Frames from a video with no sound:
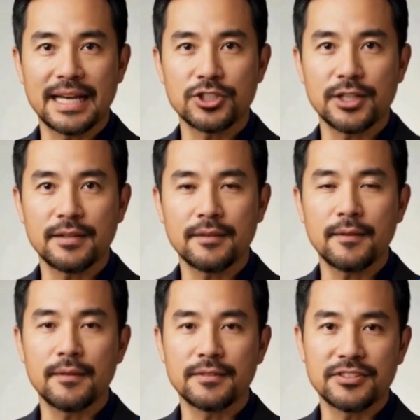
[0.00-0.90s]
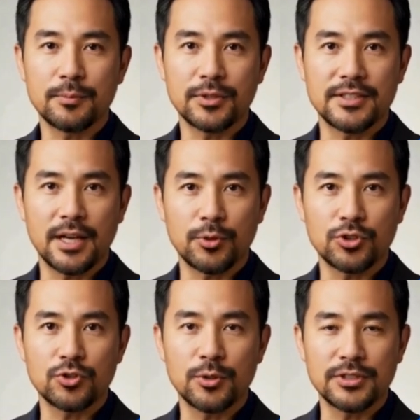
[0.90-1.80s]
Okay, so right
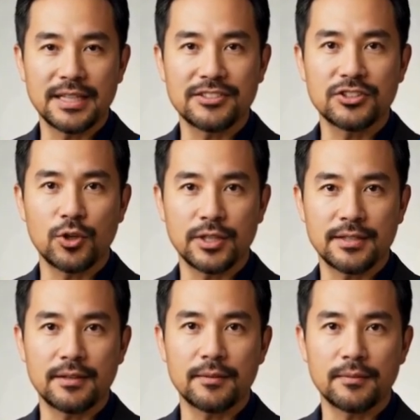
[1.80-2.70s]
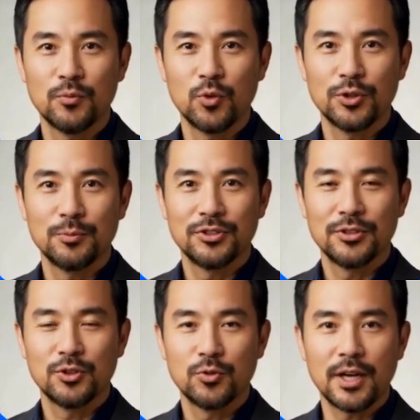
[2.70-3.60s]
off the bat, you've got your first big decision to
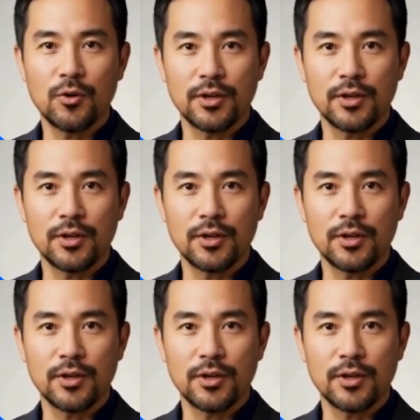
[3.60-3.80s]
make.